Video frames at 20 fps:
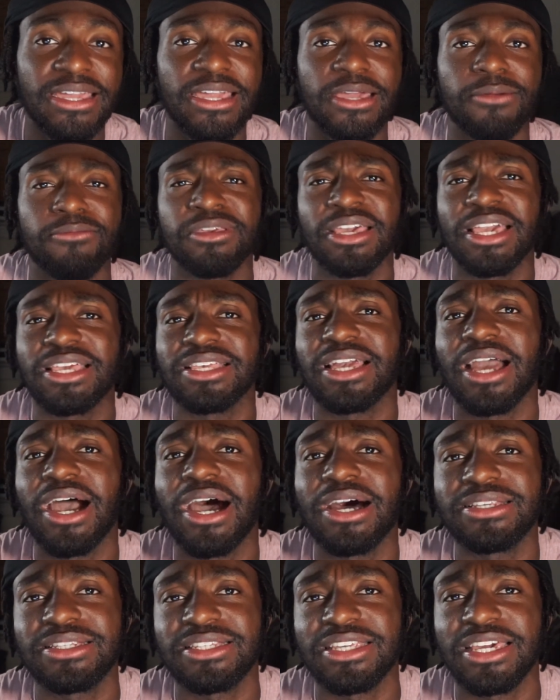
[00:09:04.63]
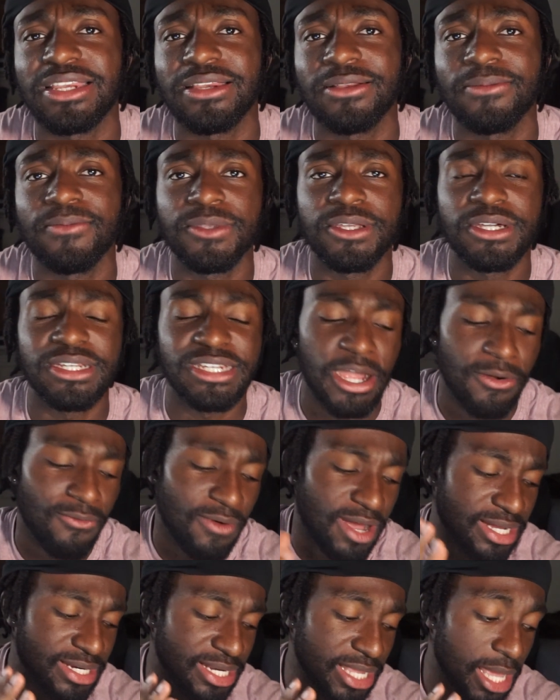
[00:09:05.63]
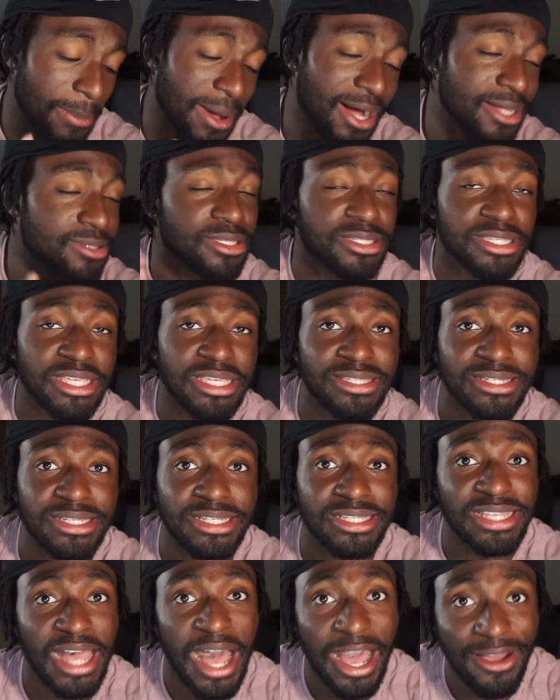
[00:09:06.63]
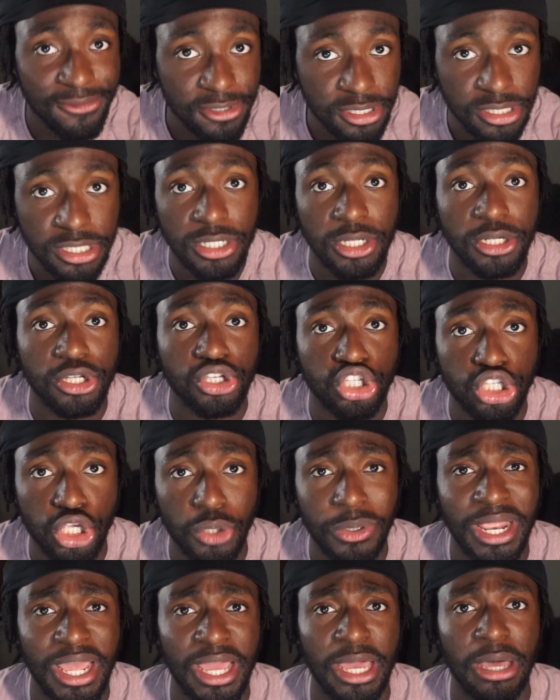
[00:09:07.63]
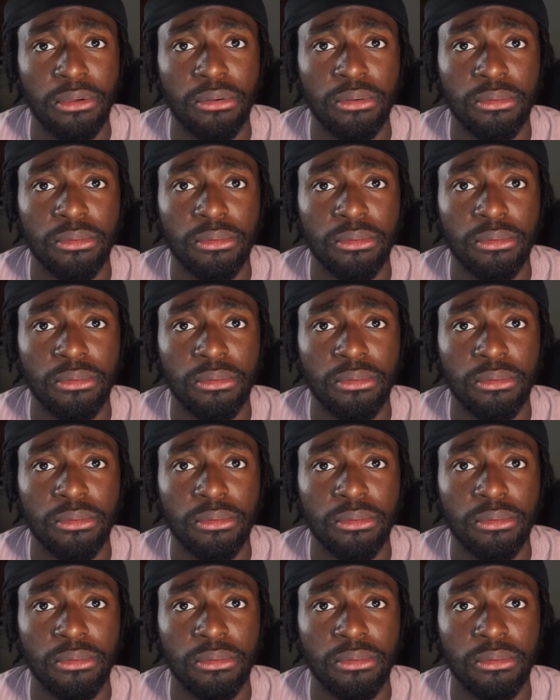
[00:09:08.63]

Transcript: NBA content directly about the season is obviously going to slow down